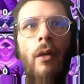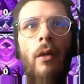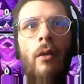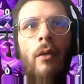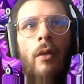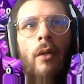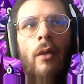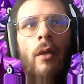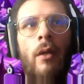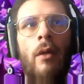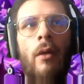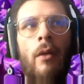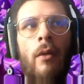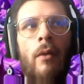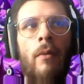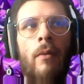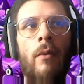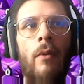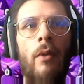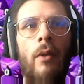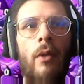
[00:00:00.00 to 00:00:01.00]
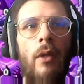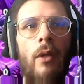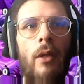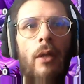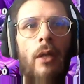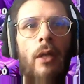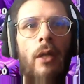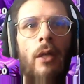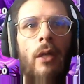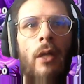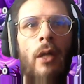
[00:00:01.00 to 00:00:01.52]

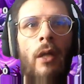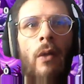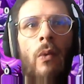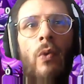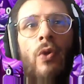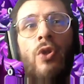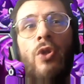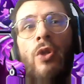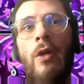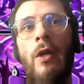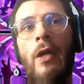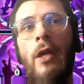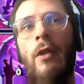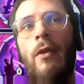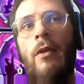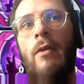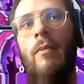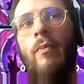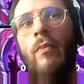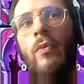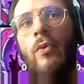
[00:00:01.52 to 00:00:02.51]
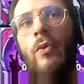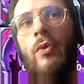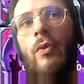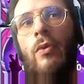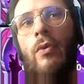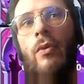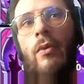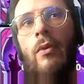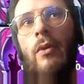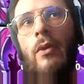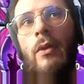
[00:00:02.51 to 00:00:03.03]
I wish I had
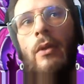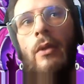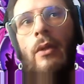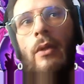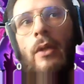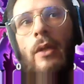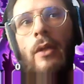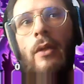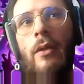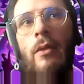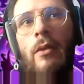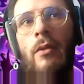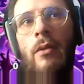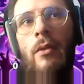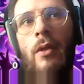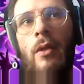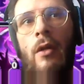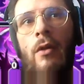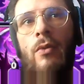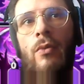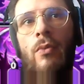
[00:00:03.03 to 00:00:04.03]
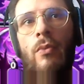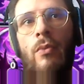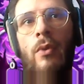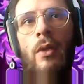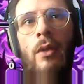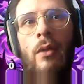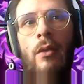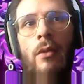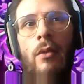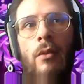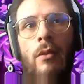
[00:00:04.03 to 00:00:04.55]
more stars on
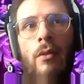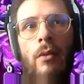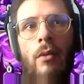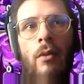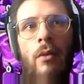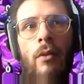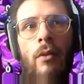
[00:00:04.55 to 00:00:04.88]
this,